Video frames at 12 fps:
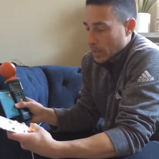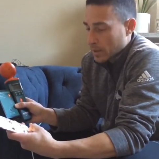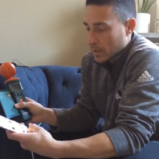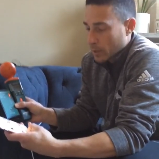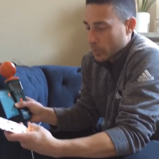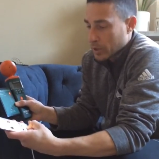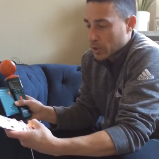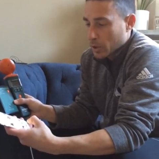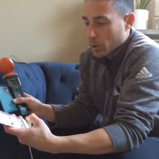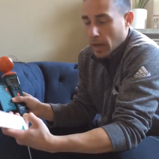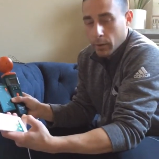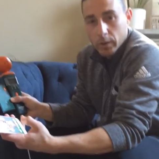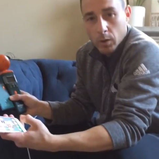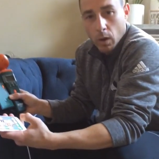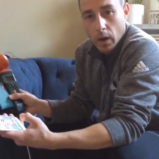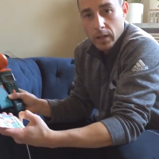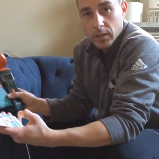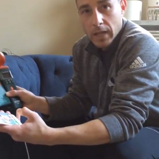anything we do that
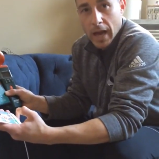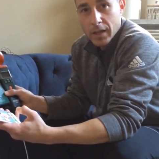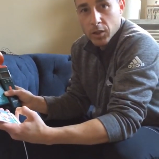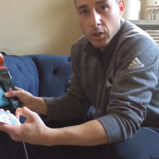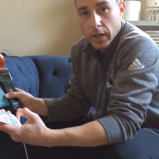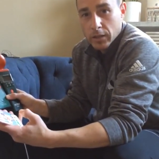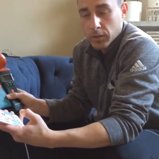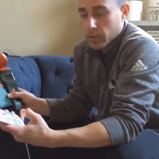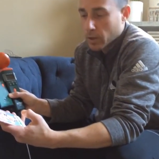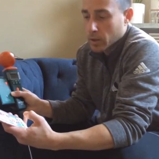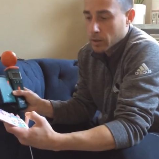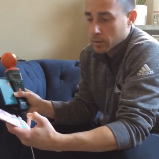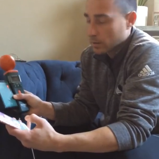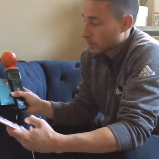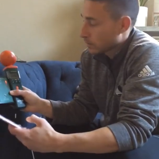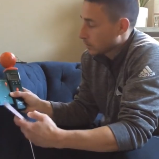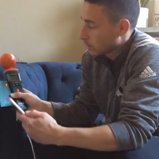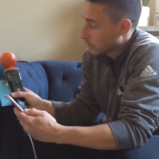requires data transfer,
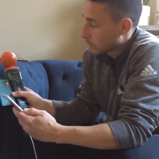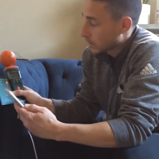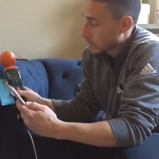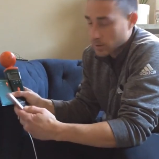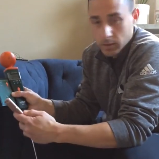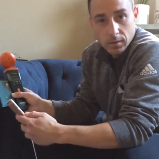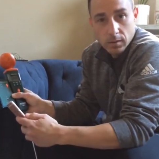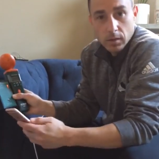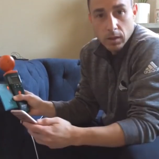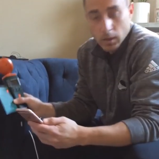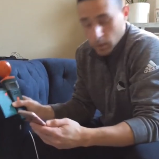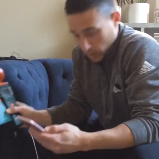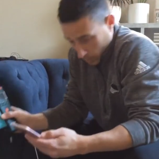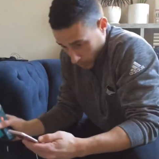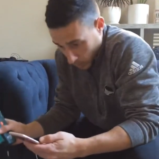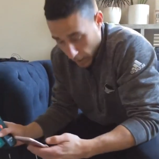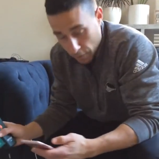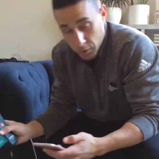this
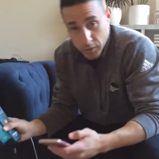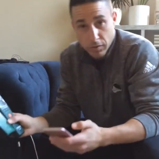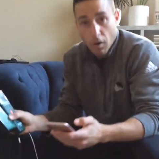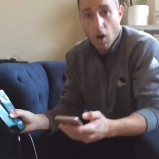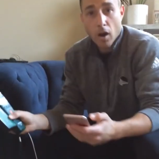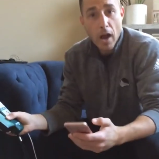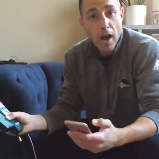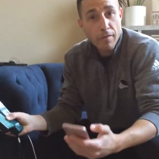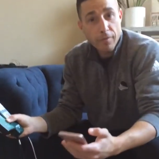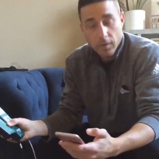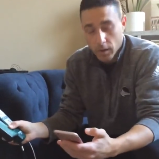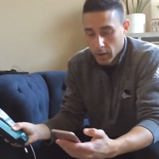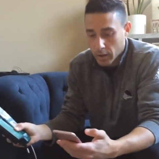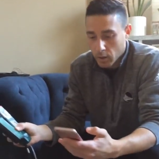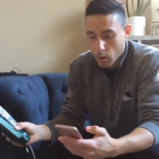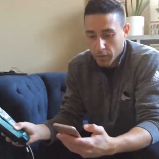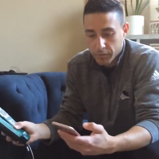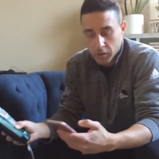levels of RF are going to
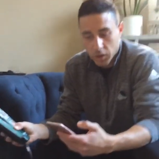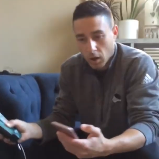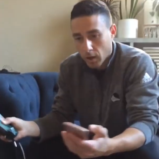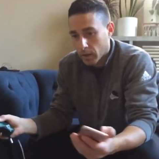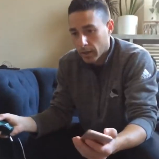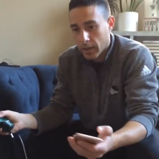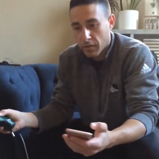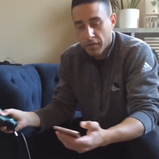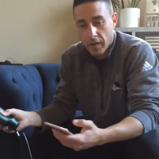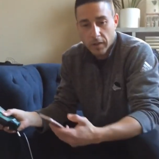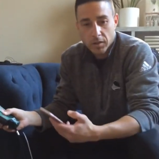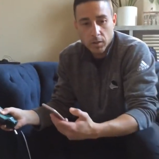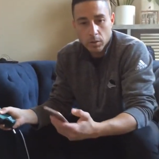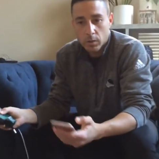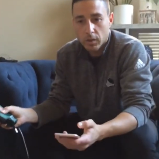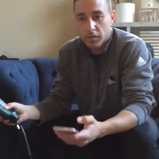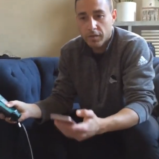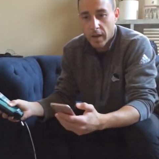go off the chart and affect you
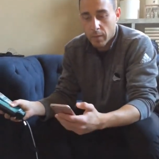and your